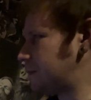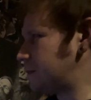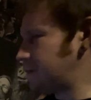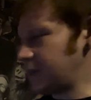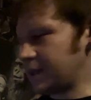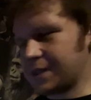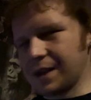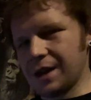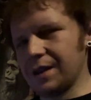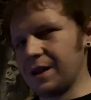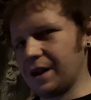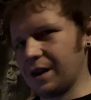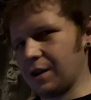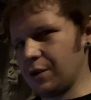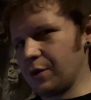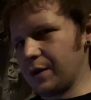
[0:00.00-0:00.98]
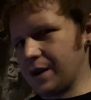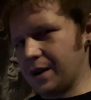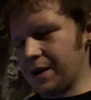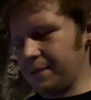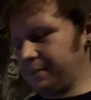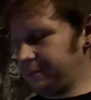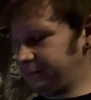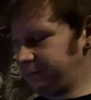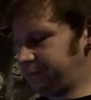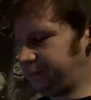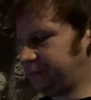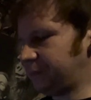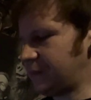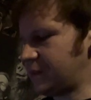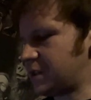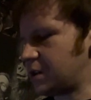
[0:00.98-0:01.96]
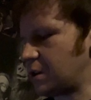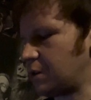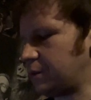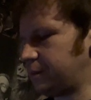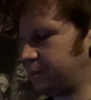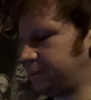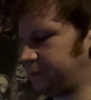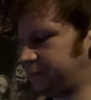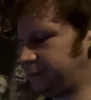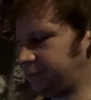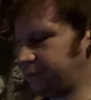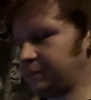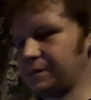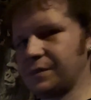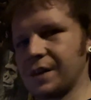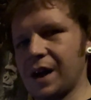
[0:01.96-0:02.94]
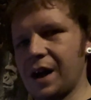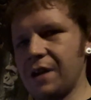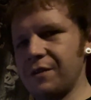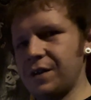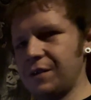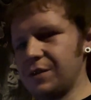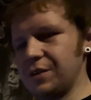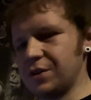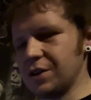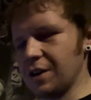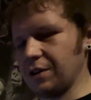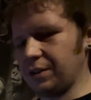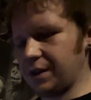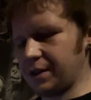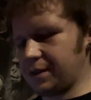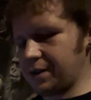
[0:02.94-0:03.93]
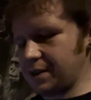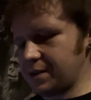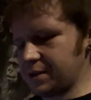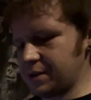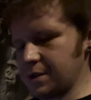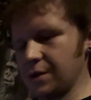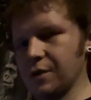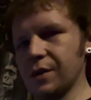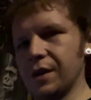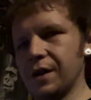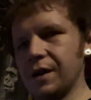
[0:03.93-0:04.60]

It's got a lot going on. So I haven't even char lit this, so